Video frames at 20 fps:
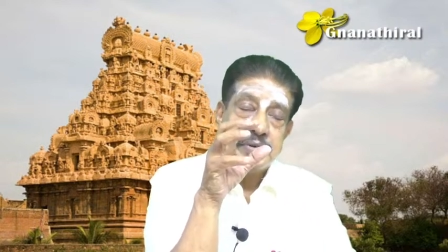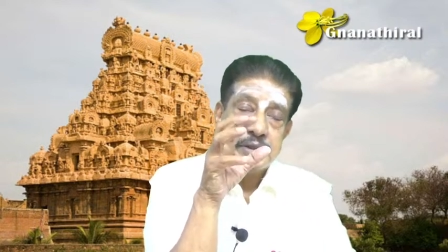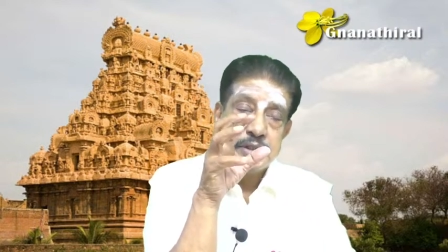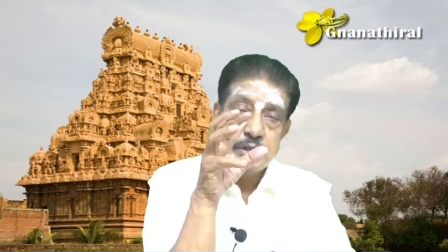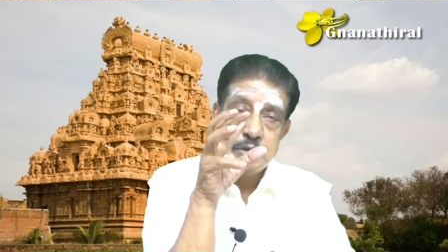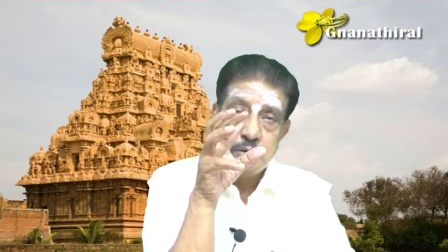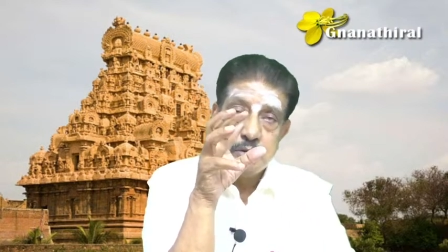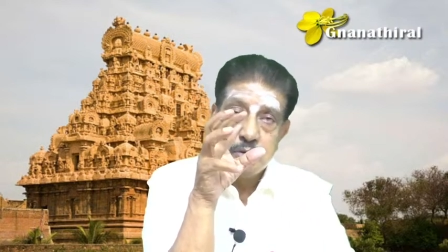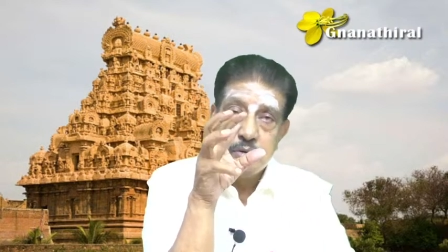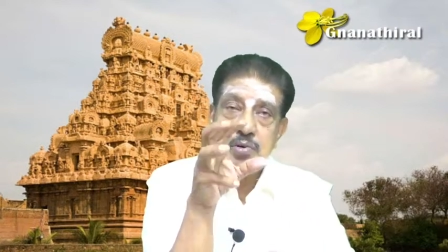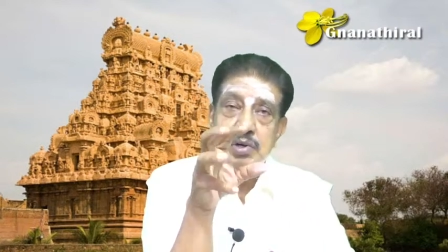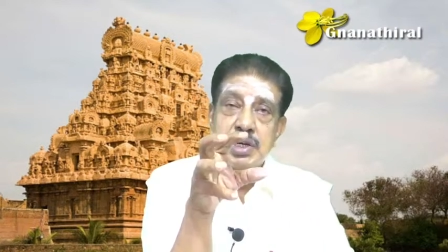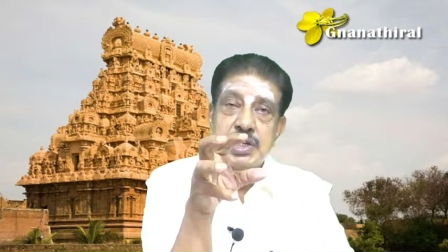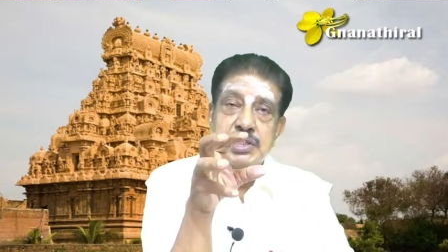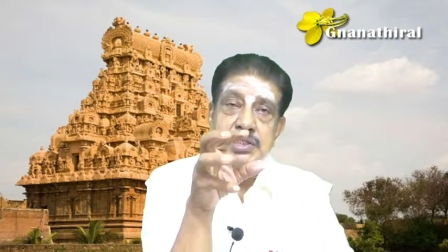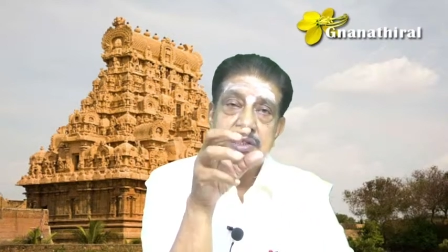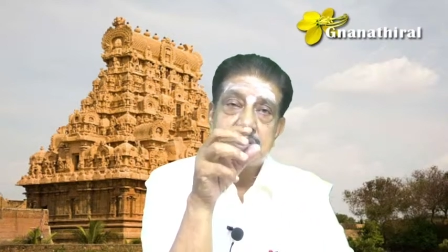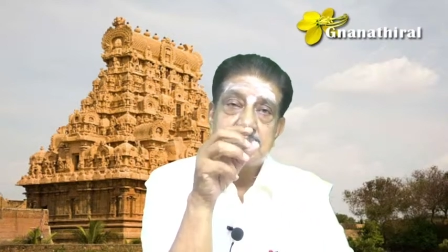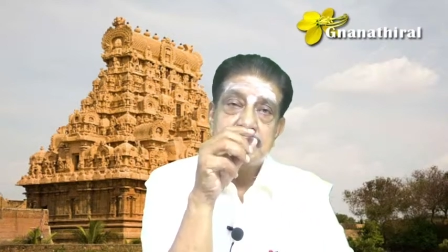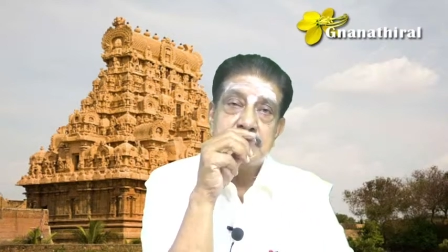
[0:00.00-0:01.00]

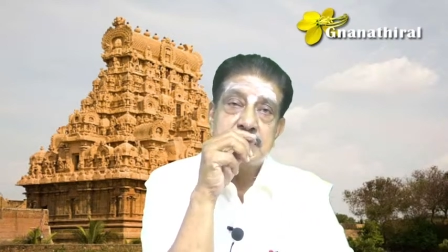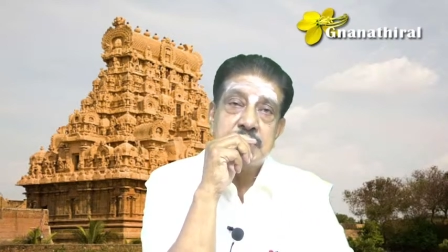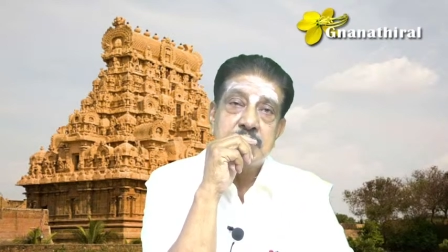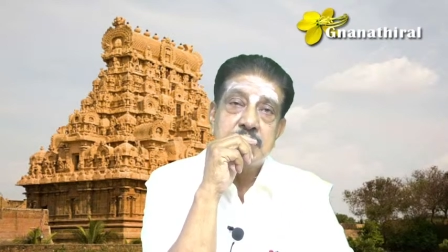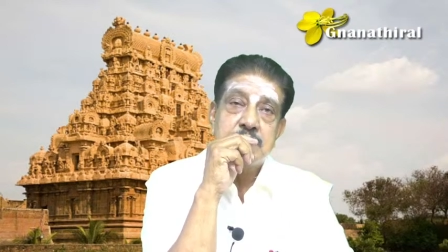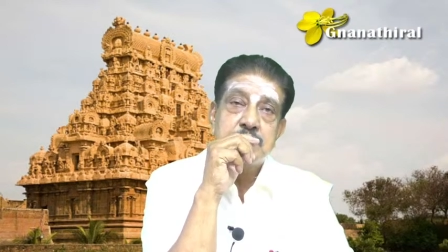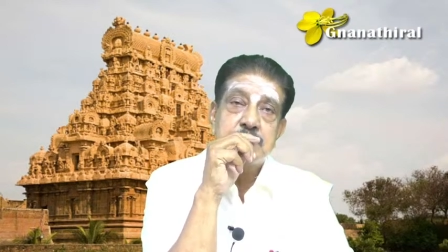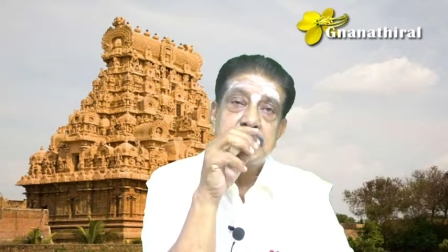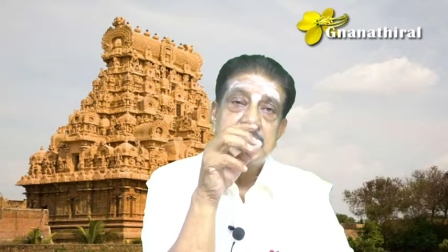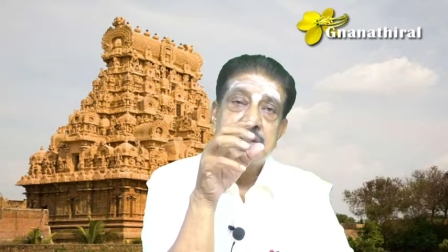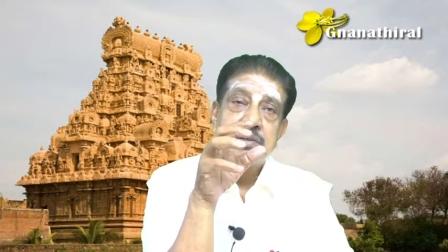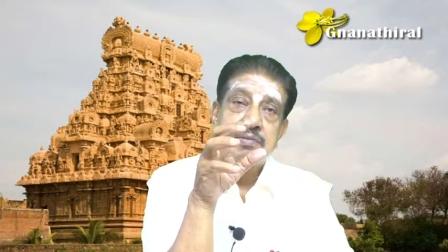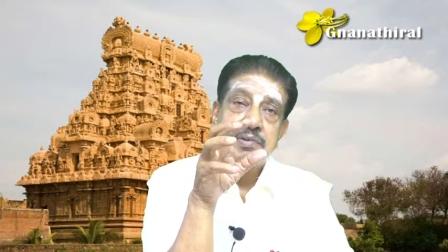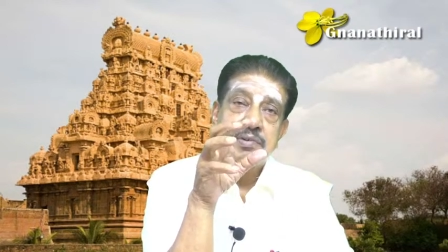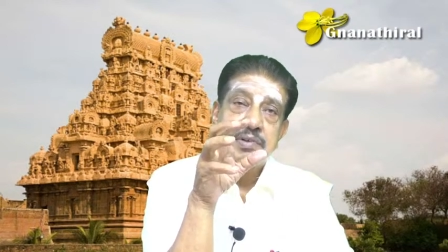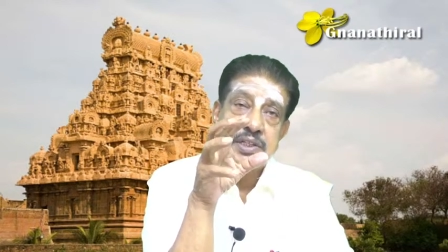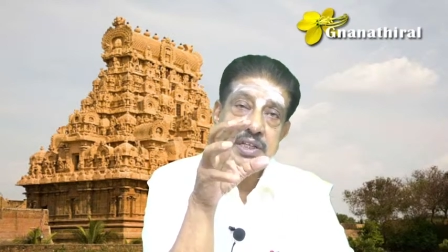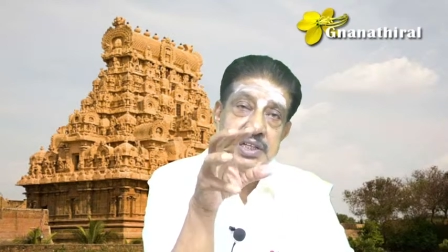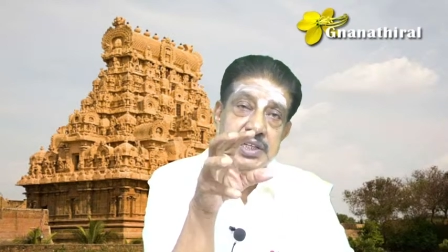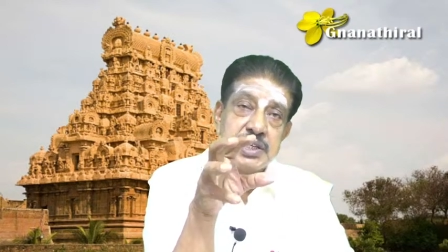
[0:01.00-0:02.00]
nucleus of the temple,
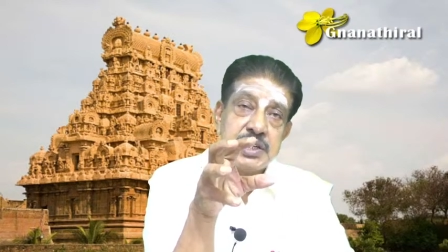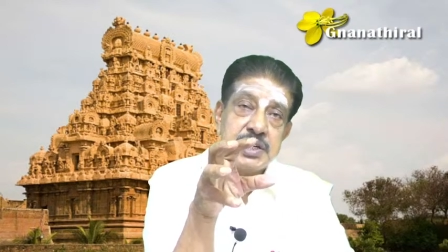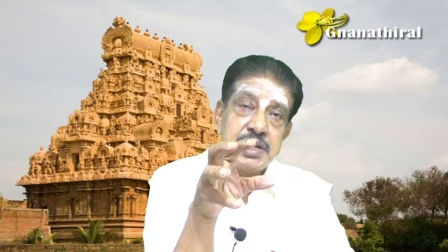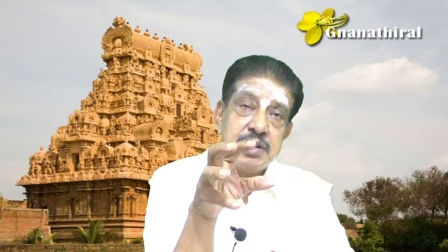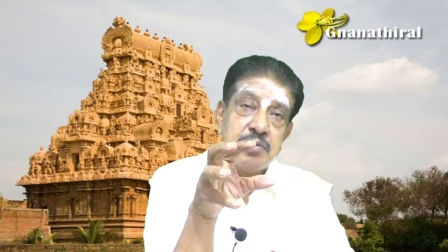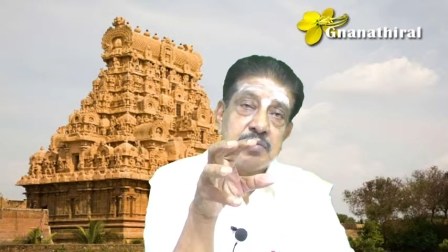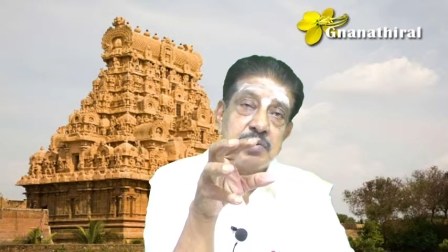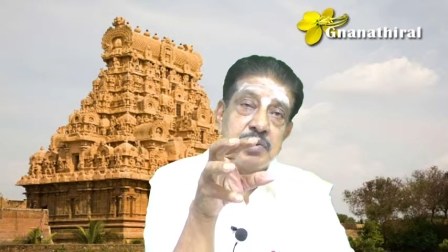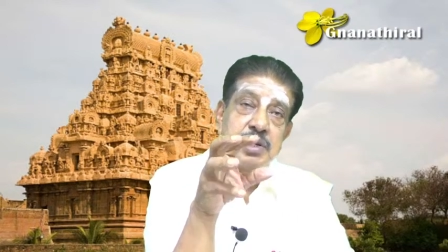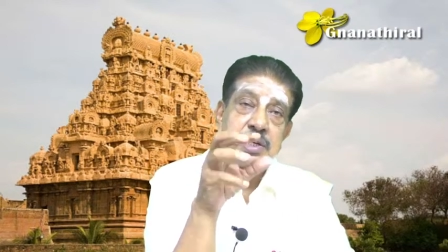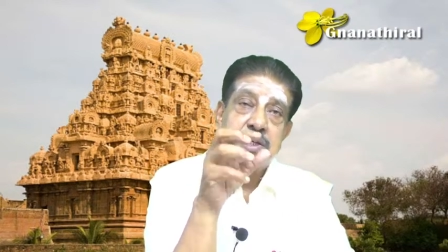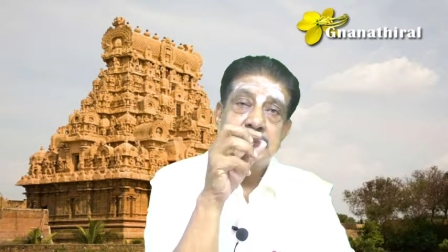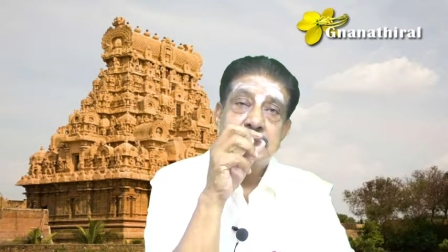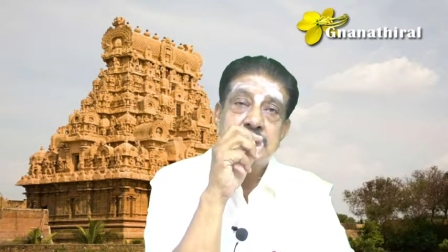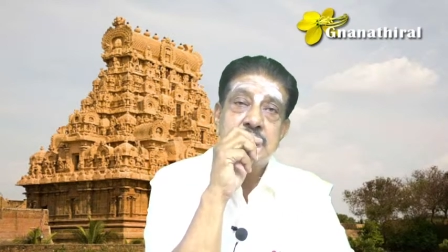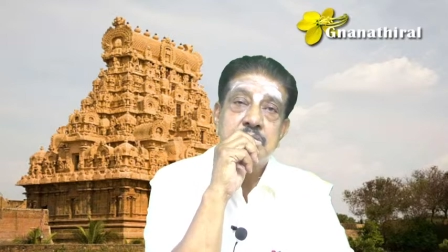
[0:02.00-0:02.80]
within the nucleus of